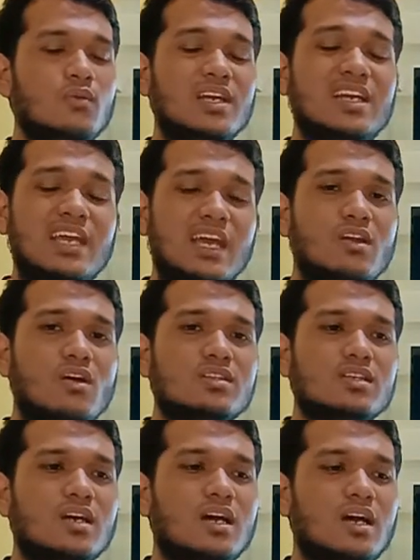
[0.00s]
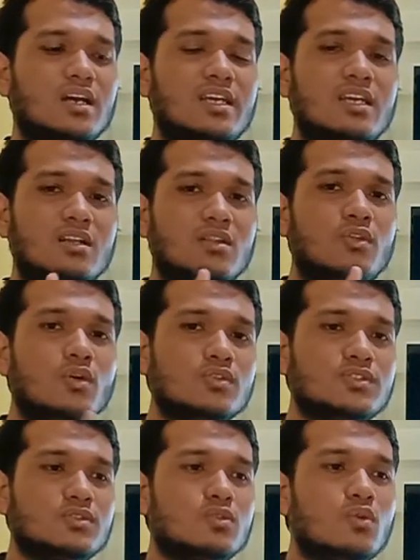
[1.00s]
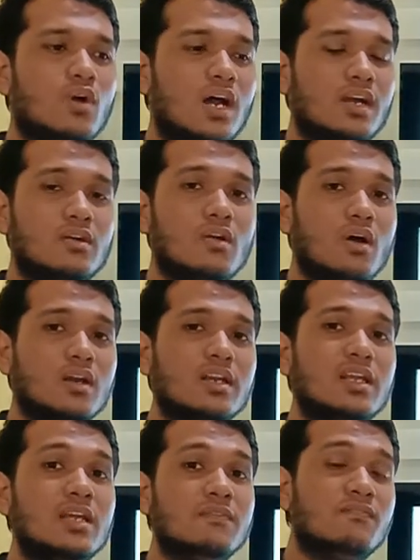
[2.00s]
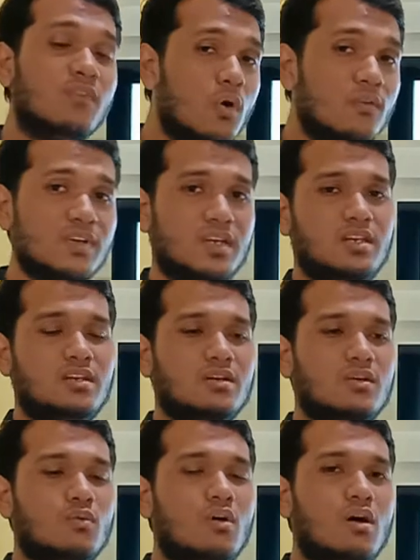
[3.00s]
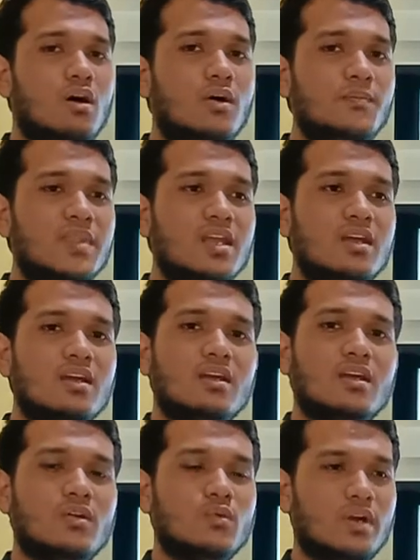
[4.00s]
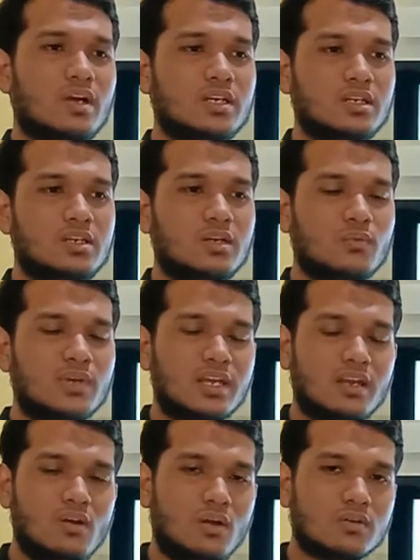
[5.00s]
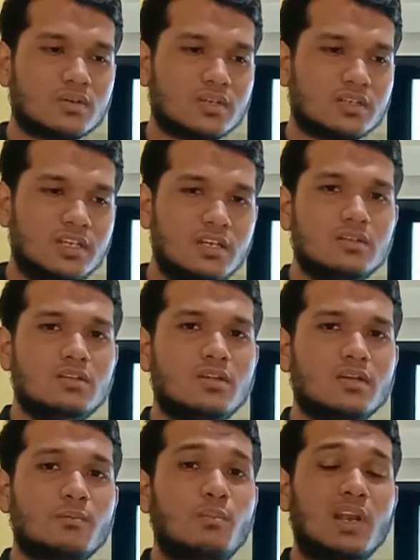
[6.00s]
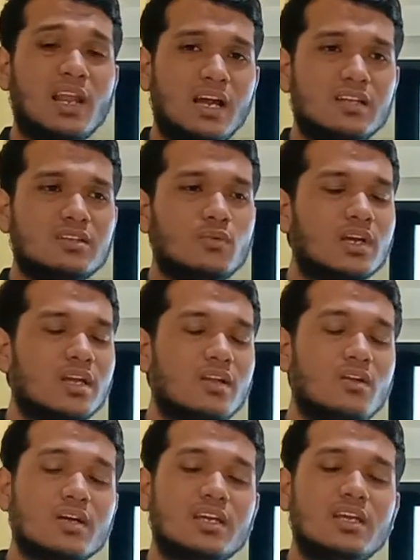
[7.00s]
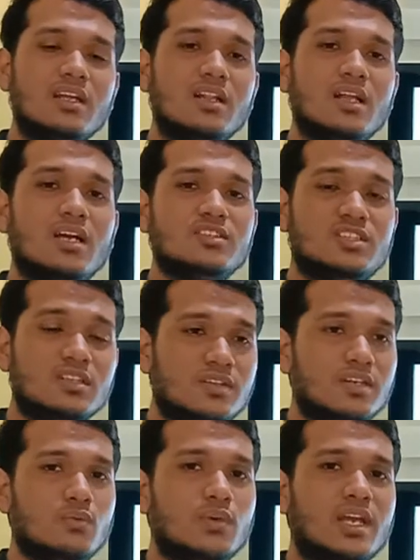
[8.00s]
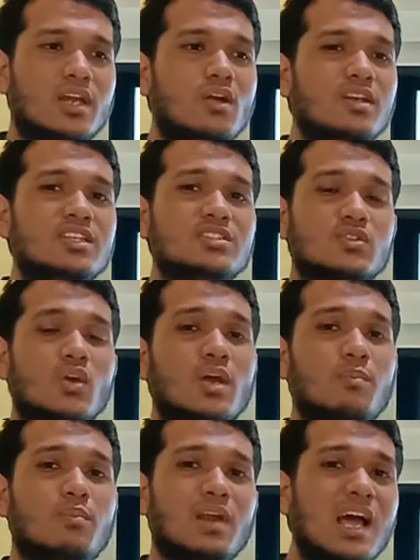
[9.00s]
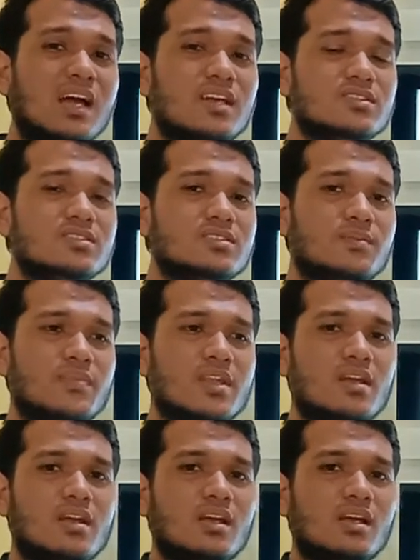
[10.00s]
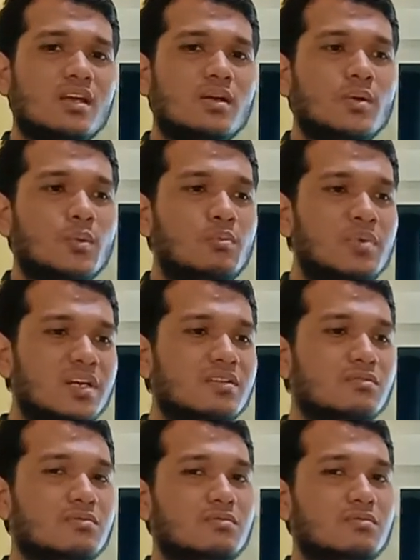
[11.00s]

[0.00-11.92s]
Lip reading: cannot kill those who are not involved in the war. We cannot kill plant, we cannot kill children, we cannot destroy plants. But